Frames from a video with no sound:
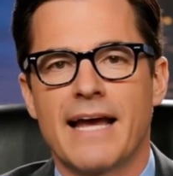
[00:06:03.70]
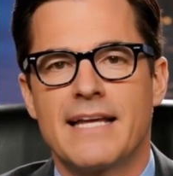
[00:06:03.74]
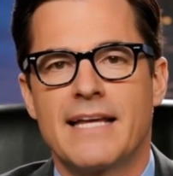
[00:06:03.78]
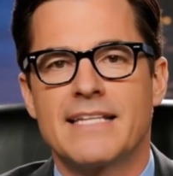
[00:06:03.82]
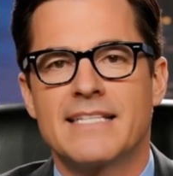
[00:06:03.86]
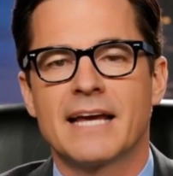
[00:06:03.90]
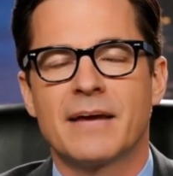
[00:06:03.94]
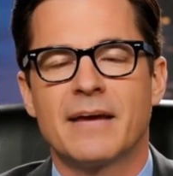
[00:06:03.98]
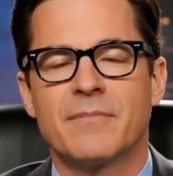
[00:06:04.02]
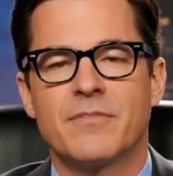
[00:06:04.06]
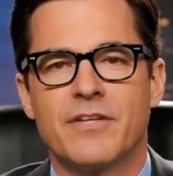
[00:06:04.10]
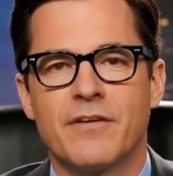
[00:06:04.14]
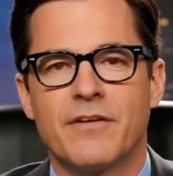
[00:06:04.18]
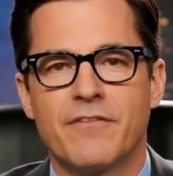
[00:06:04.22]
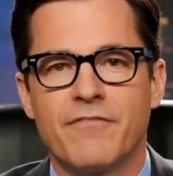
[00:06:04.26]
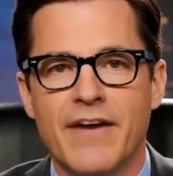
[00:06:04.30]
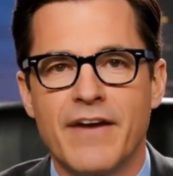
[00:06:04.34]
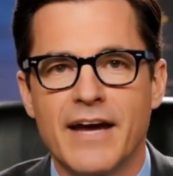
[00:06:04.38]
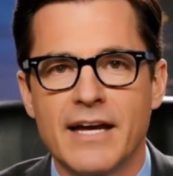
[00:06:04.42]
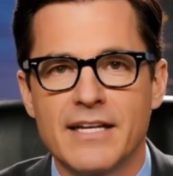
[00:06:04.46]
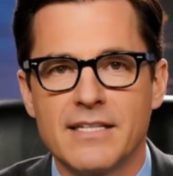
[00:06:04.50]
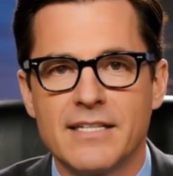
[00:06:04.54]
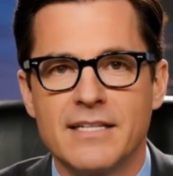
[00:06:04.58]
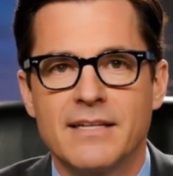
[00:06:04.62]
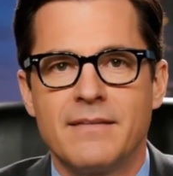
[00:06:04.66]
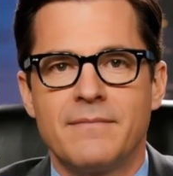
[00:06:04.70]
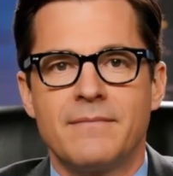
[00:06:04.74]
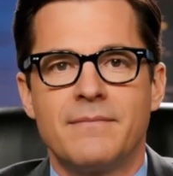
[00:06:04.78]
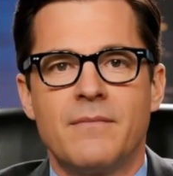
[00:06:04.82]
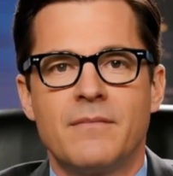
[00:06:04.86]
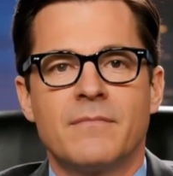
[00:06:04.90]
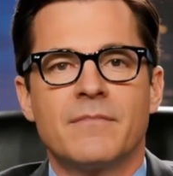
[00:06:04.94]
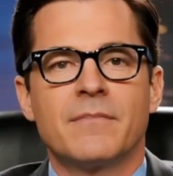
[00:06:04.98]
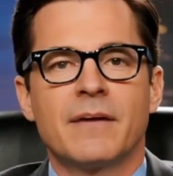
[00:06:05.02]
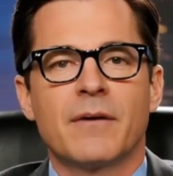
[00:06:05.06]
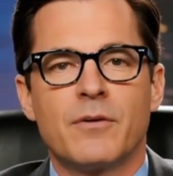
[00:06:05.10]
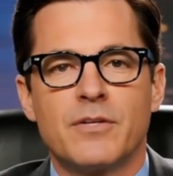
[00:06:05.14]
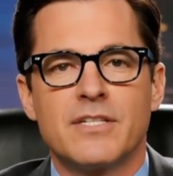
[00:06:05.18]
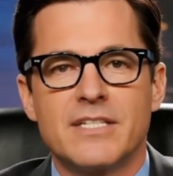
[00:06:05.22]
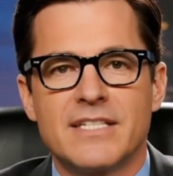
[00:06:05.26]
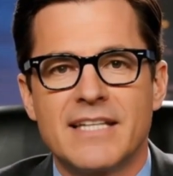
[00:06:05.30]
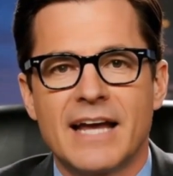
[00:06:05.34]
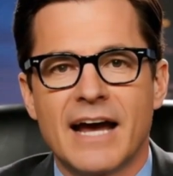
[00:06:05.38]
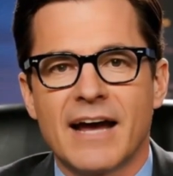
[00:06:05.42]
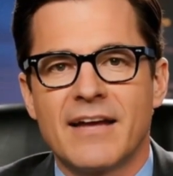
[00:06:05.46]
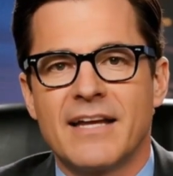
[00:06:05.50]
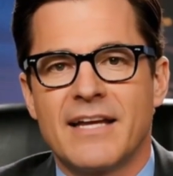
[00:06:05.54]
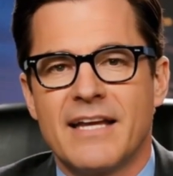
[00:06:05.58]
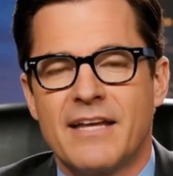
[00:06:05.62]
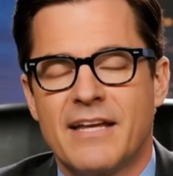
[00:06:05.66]
accepts defeat. There is
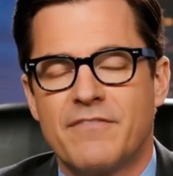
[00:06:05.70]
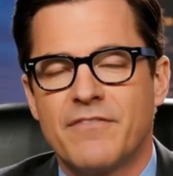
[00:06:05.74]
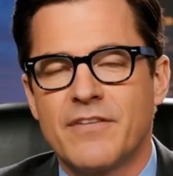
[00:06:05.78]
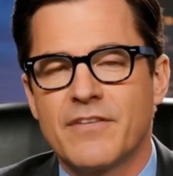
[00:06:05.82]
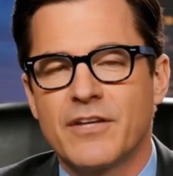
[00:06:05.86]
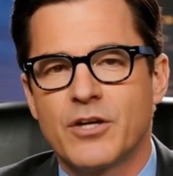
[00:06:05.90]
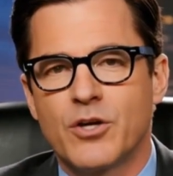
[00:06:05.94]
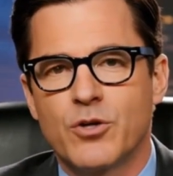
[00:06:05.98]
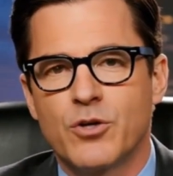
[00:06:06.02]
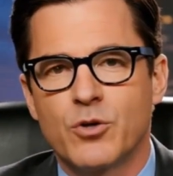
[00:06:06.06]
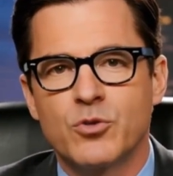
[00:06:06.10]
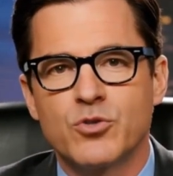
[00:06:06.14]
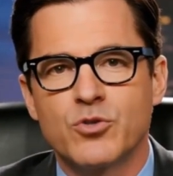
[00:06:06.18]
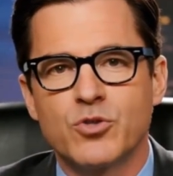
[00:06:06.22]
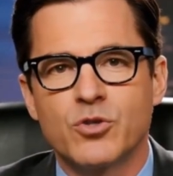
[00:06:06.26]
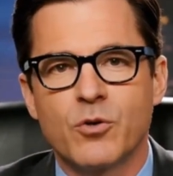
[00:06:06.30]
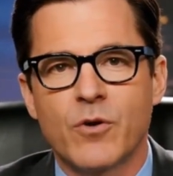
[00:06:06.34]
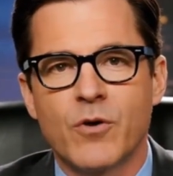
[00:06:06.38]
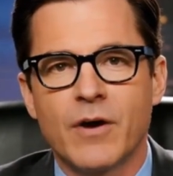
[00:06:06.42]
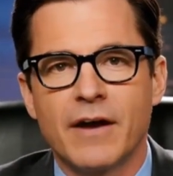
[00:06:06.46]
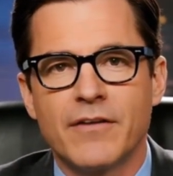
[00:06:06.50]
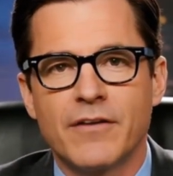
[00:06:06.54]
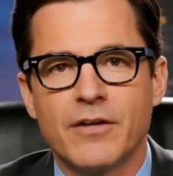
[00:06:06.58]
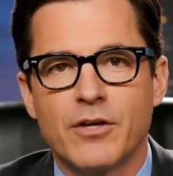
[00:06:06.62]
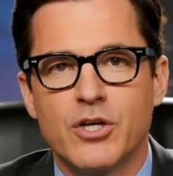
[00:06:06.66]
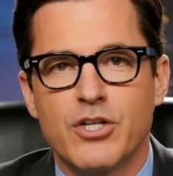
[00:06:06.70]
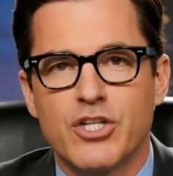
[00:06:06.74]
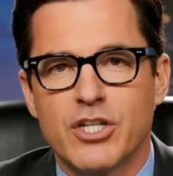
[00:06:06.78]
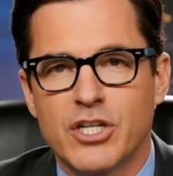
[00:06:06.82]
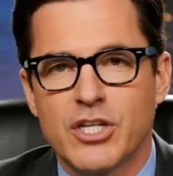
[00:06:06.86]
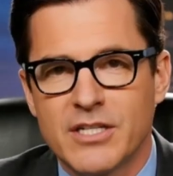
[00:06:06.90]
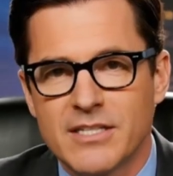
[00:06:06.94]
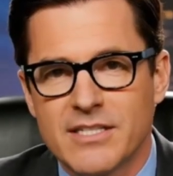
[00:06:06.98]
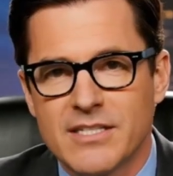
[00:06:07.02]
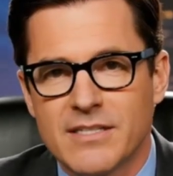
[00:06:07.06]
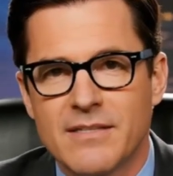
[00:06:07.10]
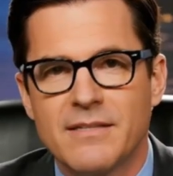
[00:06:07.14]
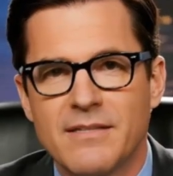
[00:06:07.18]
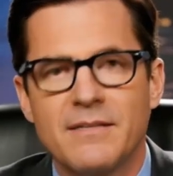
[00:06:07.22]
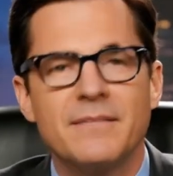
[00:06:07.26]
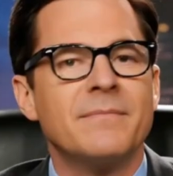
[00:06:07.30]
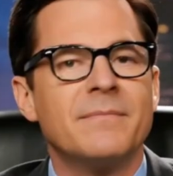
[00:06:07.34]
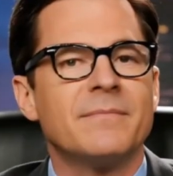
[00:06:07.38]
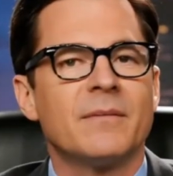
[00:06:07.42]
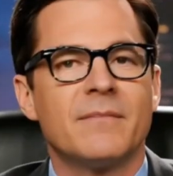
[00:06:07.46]
no need for coups or revolutions.